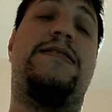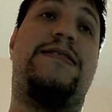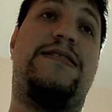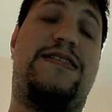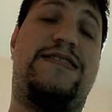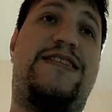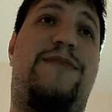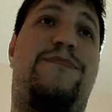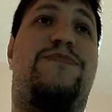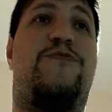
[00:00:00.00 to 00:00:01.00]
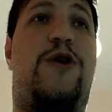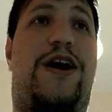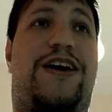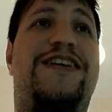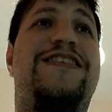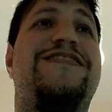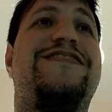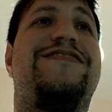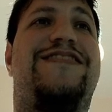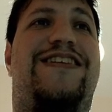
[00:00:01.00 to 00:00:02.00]
in some way
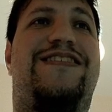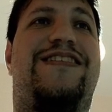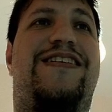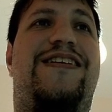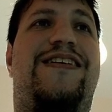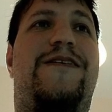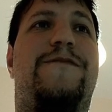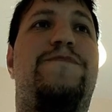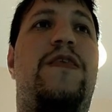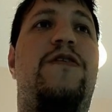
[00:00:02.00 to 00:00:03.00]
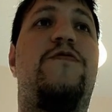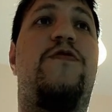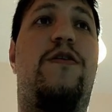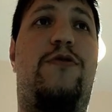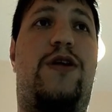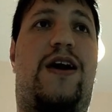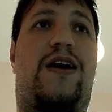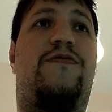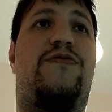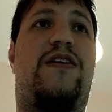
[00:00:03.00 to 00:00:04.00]
that the formula
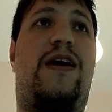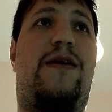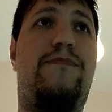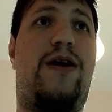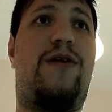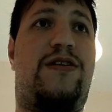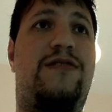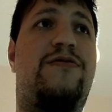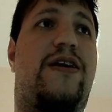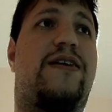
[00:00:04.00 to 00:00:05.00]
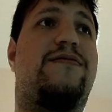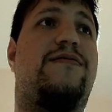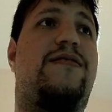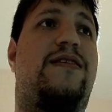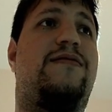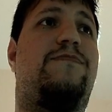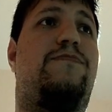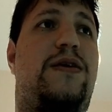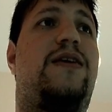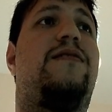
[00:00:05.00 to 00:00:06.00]
of the compound interest is
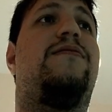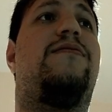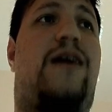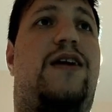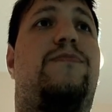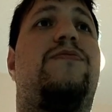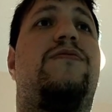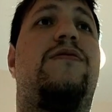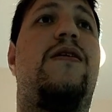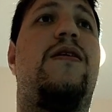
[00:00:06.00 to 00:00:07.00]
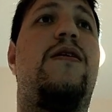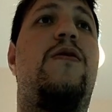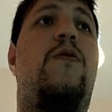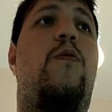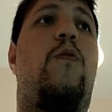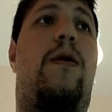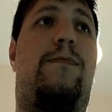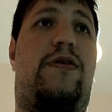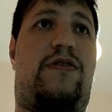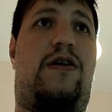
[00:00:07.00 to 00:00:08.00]
p times 1
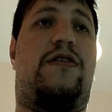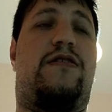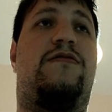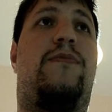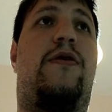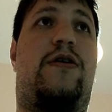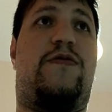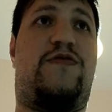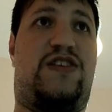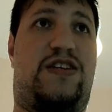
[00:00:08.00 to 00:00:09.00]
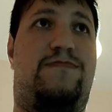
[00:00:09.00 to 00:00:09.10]
plus r to the power of t.